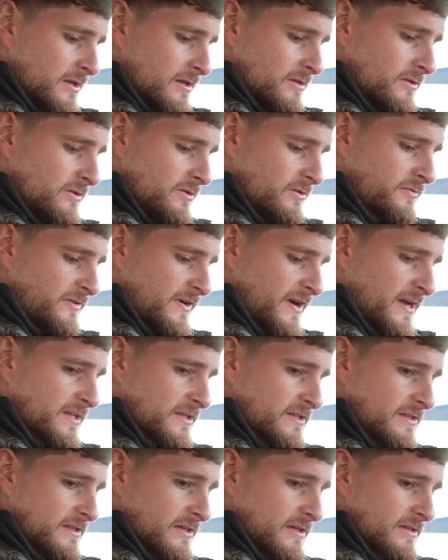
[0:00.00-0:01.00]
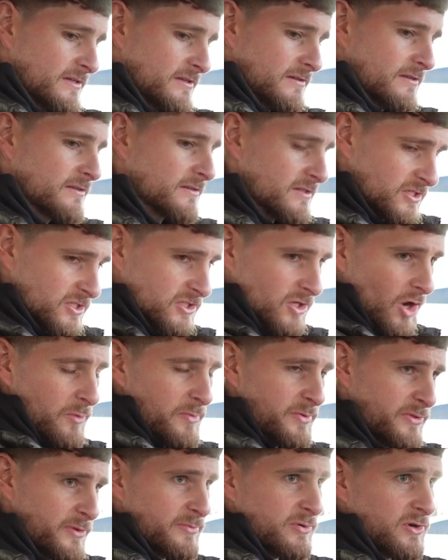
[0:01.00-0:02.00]
you find that the
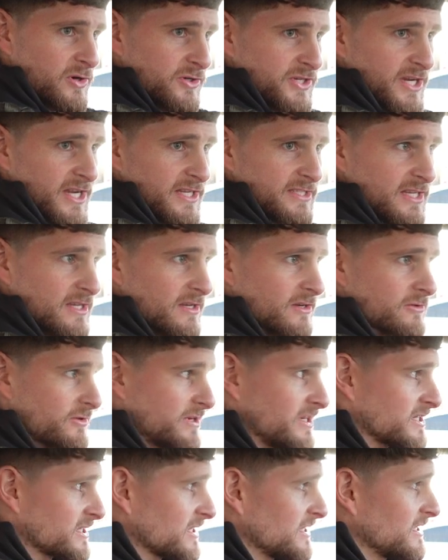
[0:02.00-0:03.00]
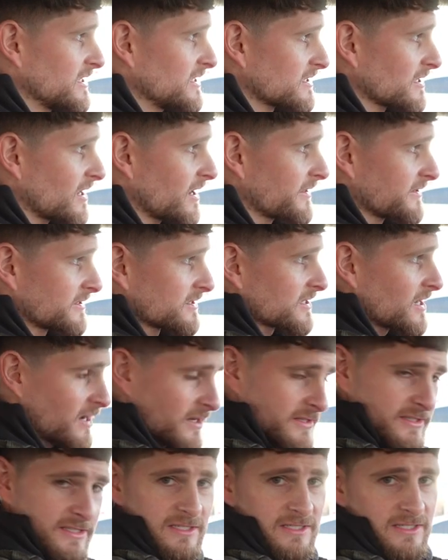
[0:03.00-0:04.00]
scope of the project increases, other
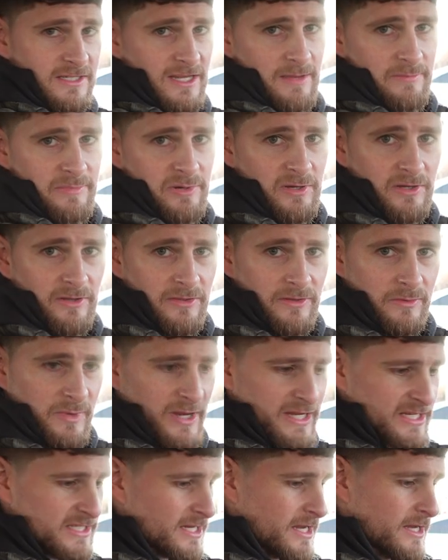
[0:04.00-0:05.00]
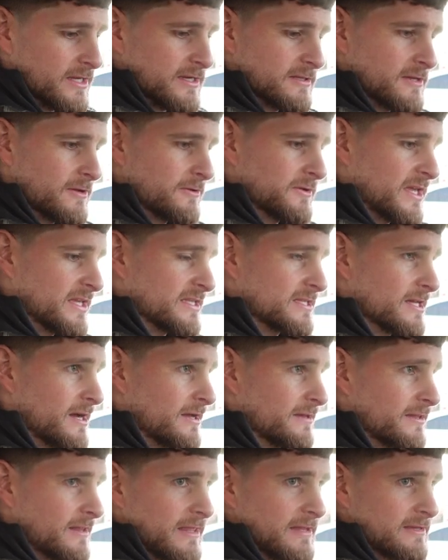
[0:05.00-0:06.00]
tasks get put on the wayside and don't get
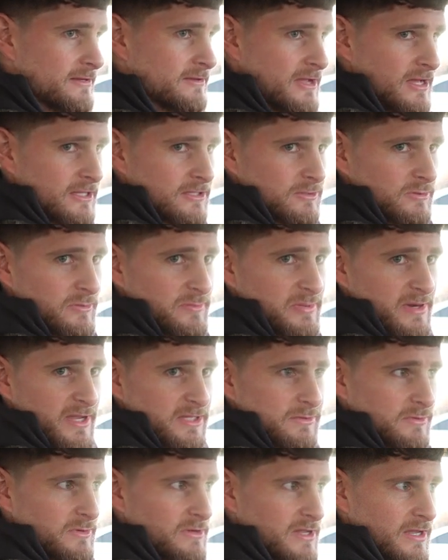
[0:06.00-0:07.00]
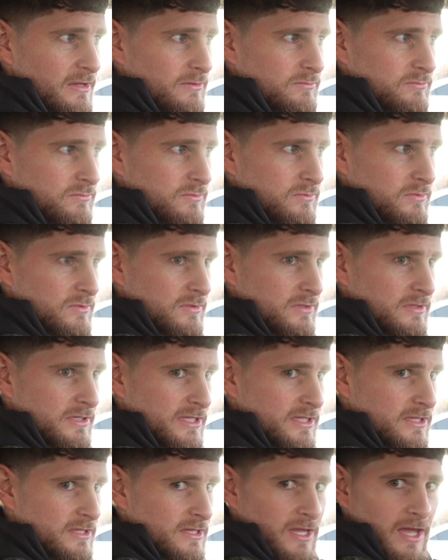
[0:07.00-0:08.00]
done, and then you get to a place where you're like,
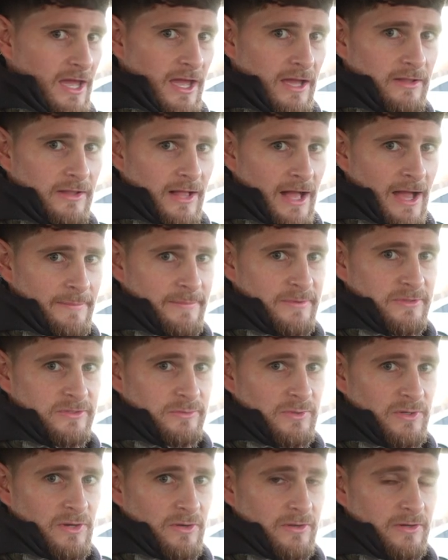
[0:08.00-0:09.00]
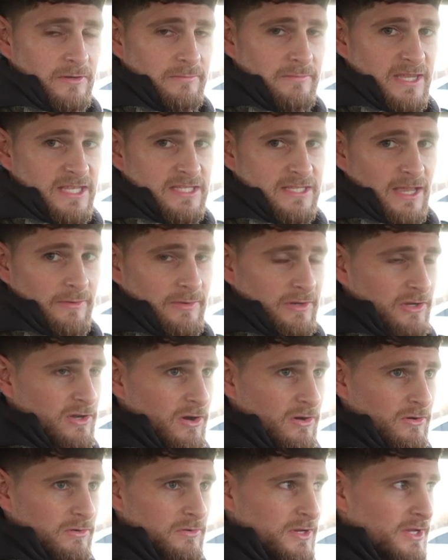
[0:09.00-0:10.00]
what the hell happened? We're not gonna meet our
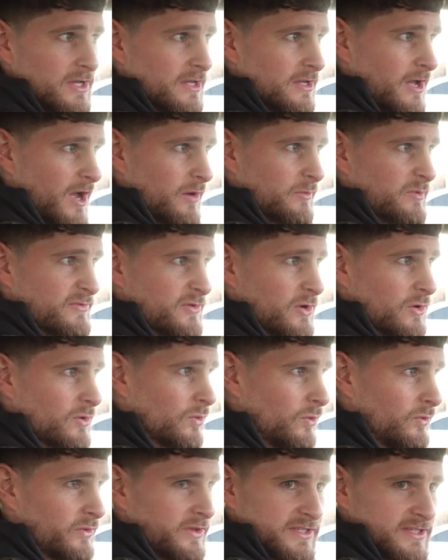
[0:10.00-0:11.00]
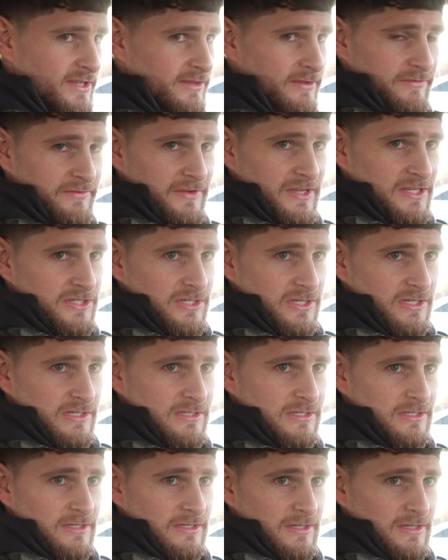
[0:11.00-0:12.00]
goal, and we've got all these other
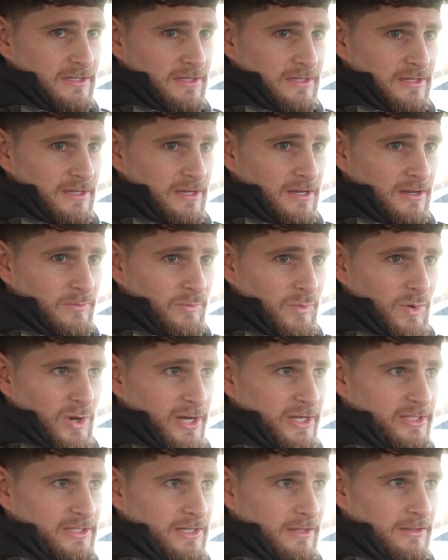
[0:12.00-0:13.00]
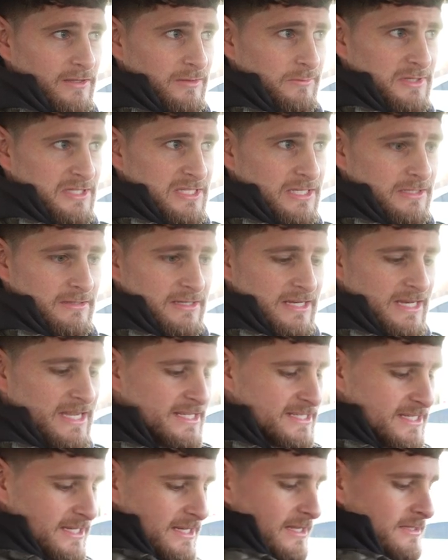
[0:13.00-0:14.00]
features and work done that we didn't
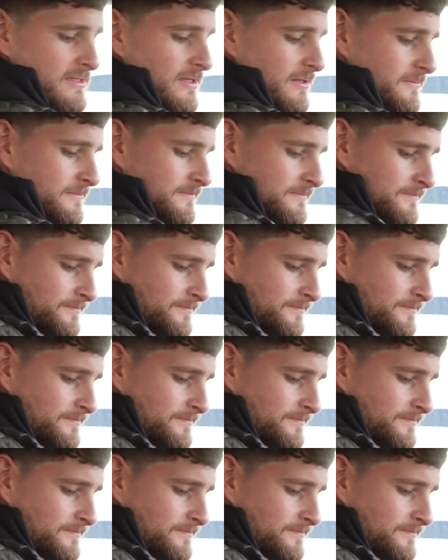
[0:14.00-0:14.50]
need to get done.